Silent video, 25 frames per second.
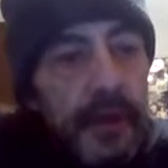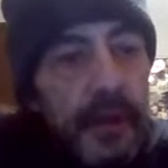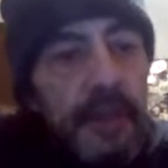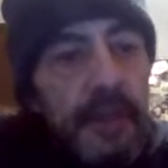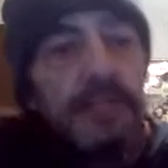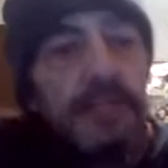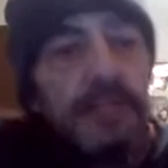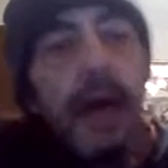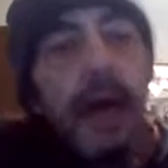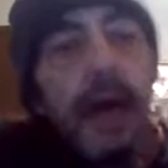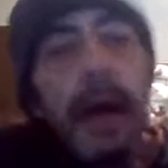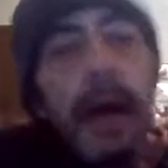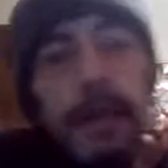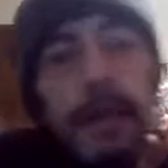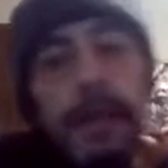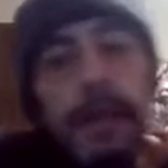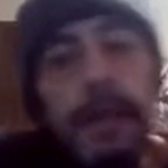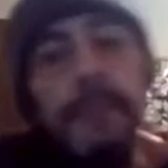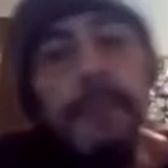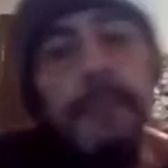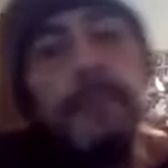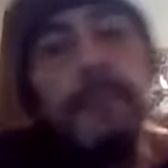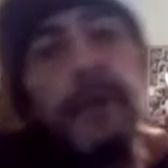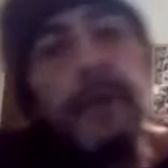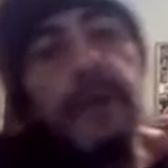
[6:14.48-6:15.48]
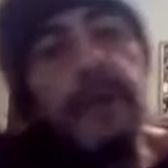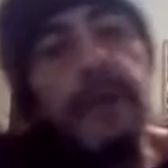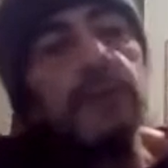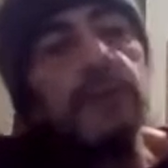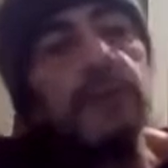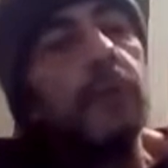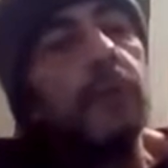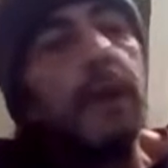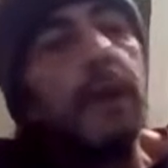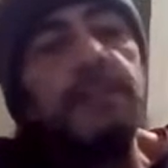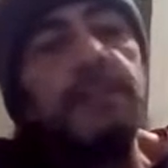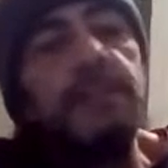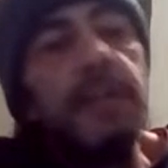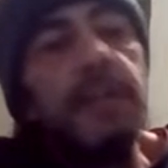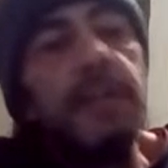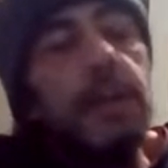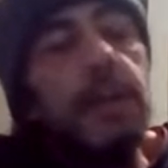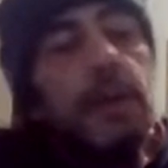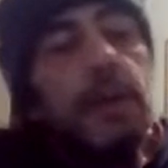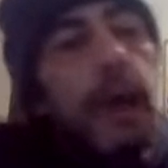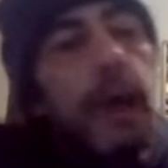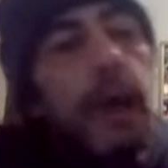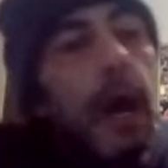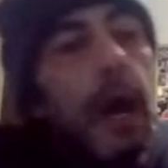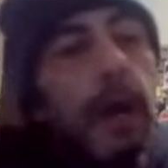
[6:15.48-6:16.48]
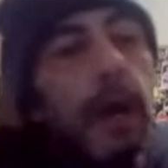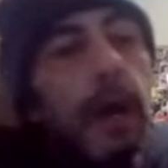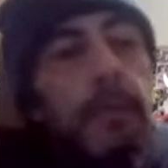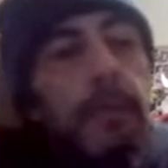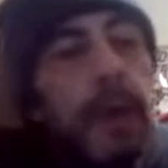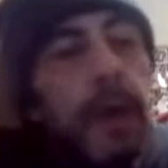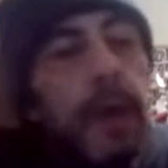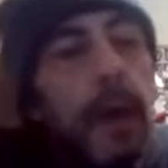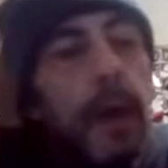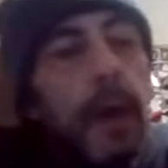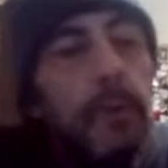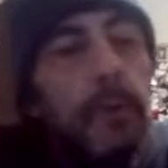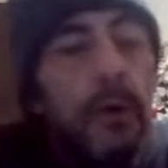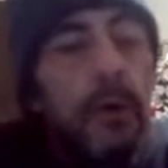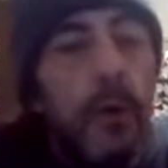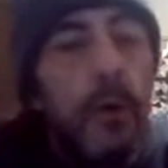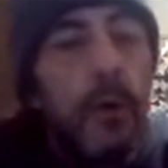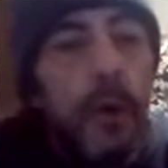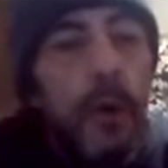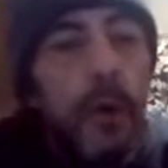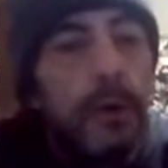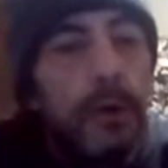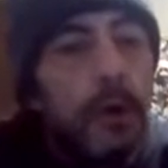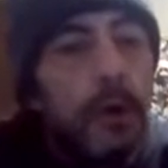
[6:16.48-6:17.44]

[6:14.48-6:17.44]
Exactly. And that's why I say you're not going to be able to go